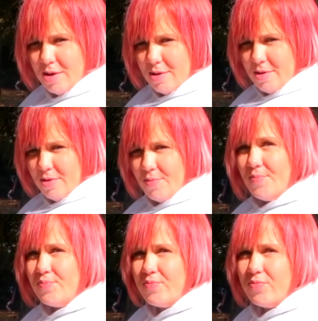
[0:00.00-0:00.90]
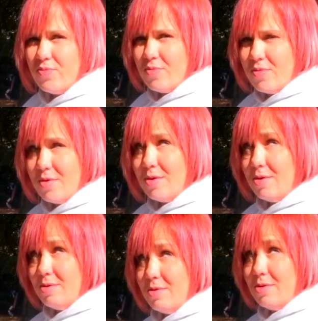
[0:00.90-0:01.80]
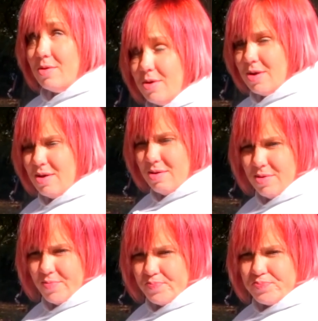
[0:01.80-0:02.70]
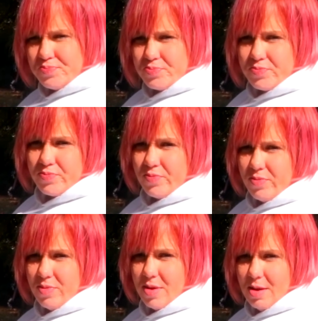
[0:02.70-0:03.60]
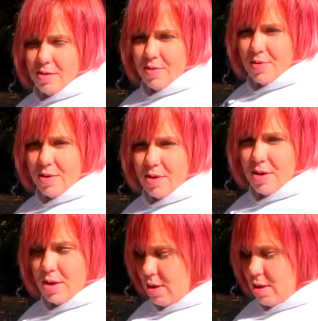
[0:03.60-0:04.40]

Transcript: in a new location somewhere beautiful. Not a lot of